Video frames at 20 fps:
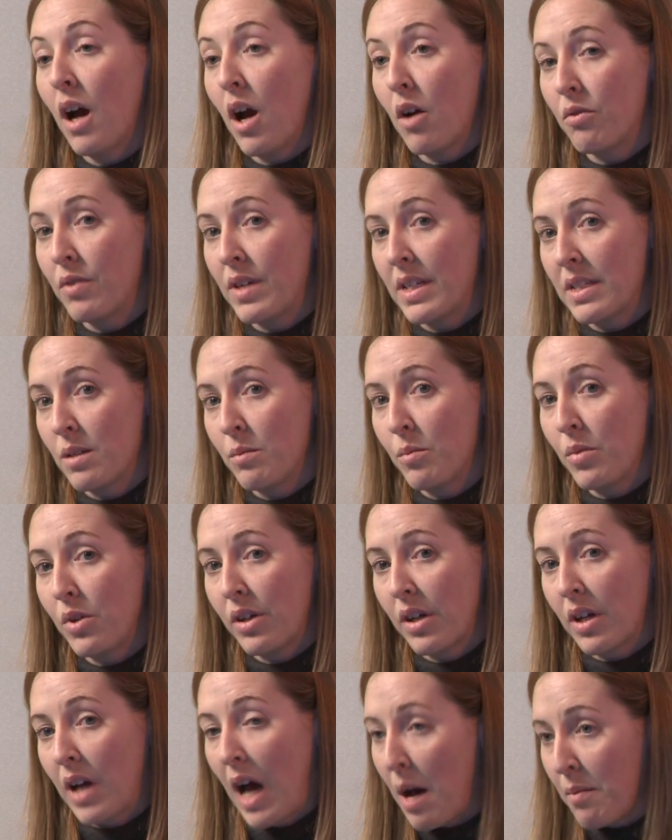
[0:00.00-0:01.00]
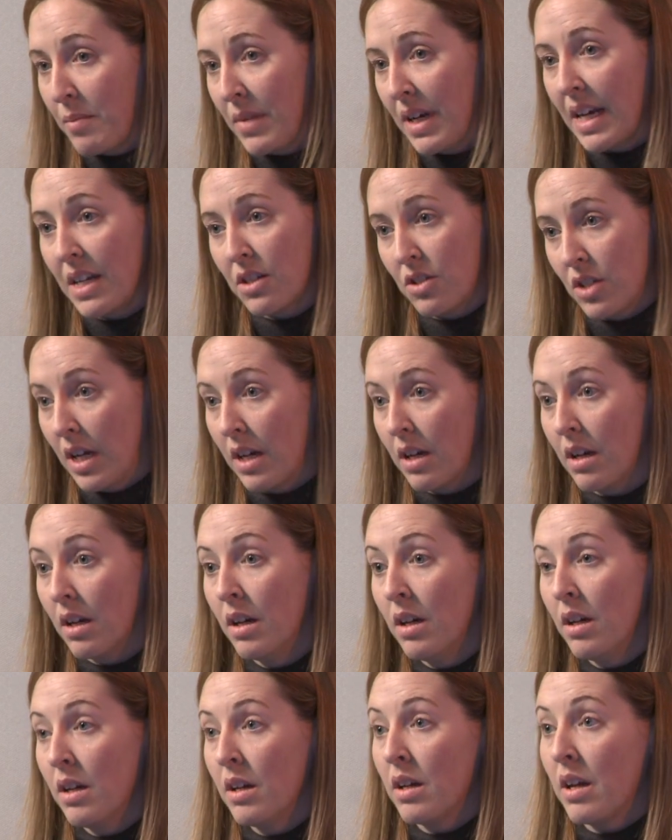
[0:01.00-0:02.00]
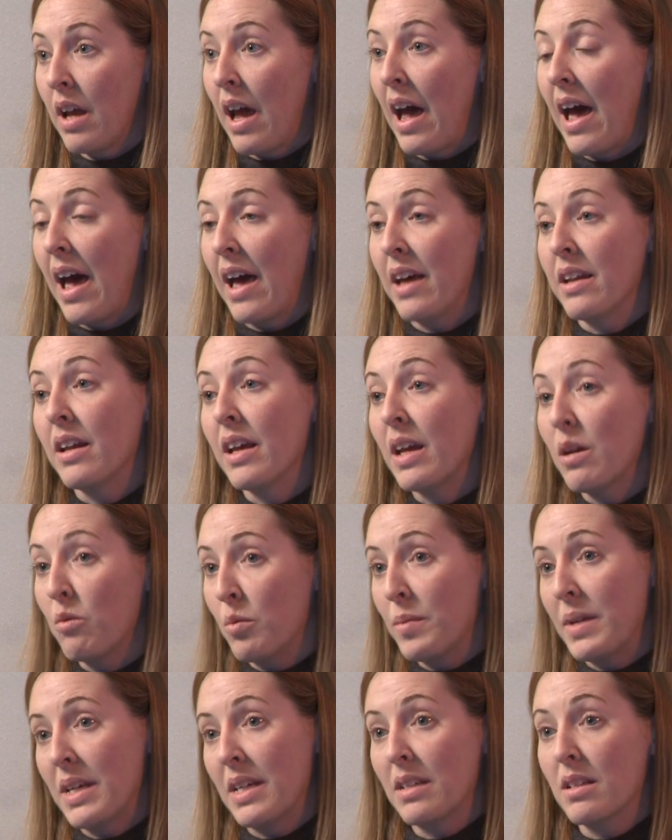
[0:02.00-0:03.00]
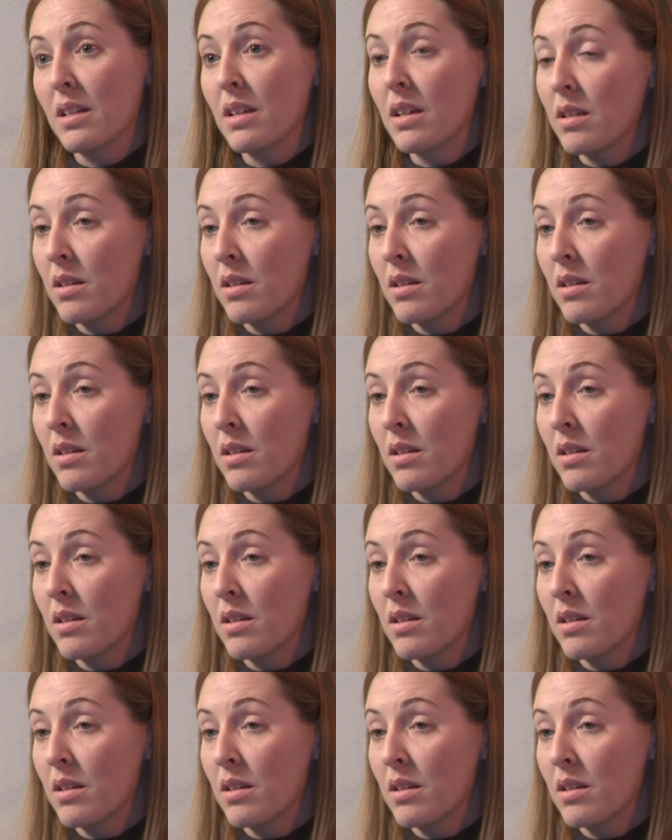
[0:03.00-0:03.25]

a reasonable accommodation and it would be